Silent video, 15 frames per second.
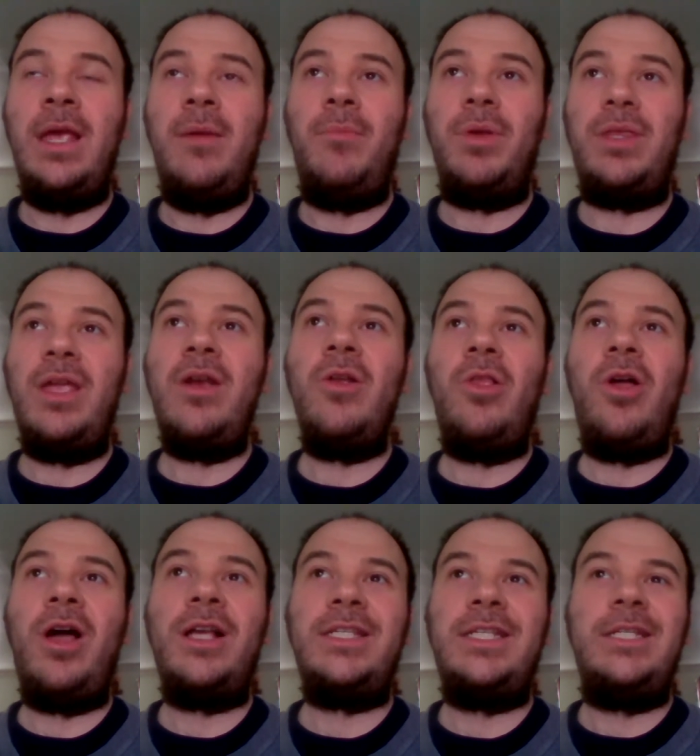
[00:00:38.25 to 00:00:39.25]
but their
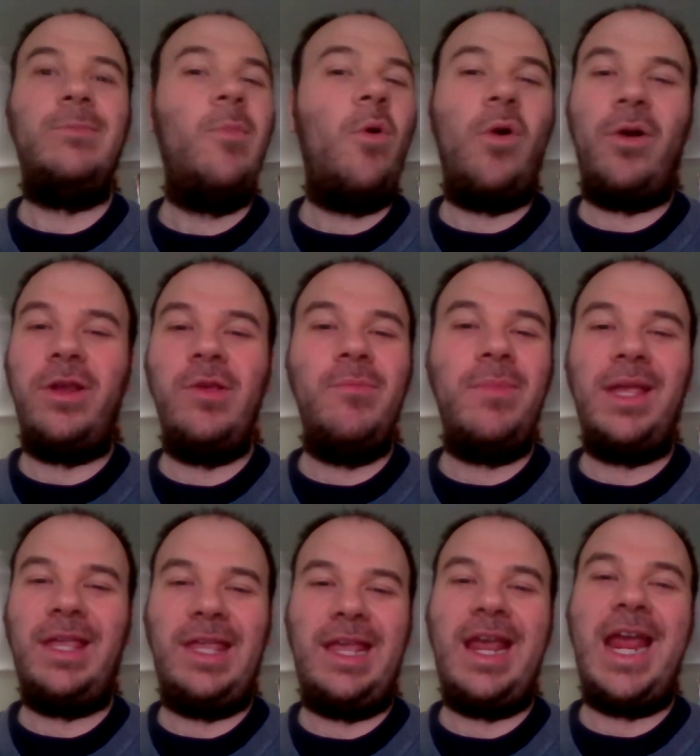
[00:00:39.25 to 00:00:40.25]
loss is more
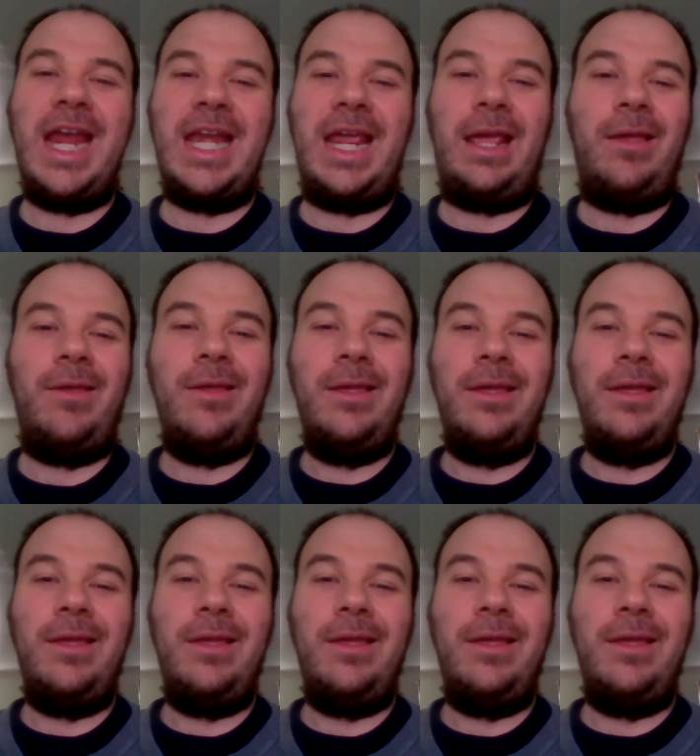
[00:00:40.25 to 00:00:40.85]
humiliating.